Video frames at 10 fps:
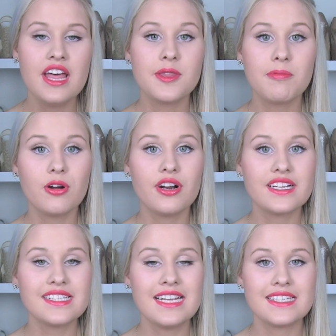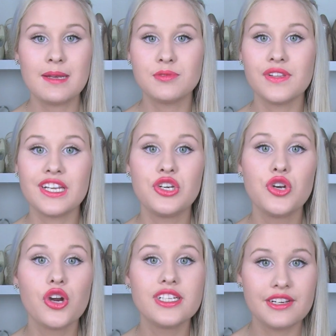The product has absolutely
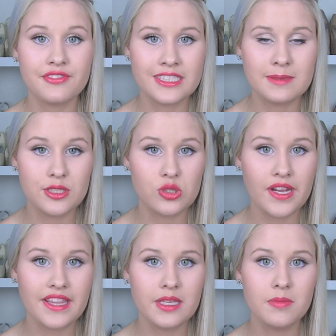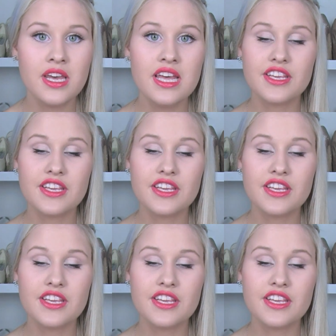no difference between them.